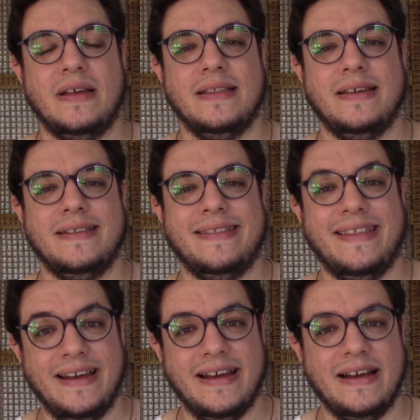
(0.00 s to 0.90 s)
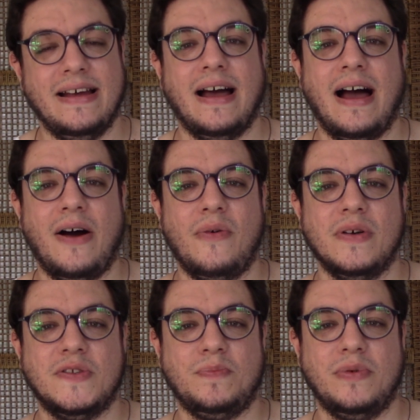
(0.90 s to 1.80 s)
and then there I
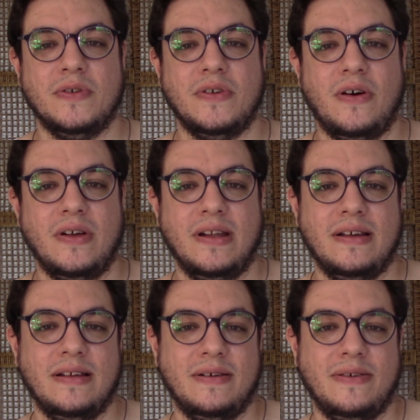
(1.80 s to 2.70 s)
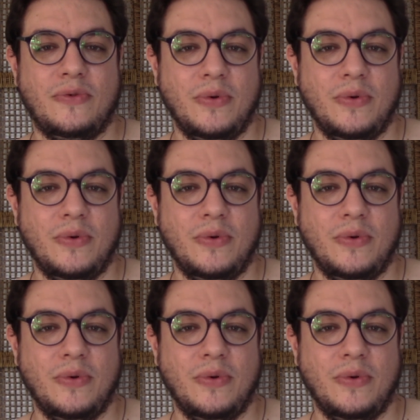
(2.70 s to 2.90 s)
was put on a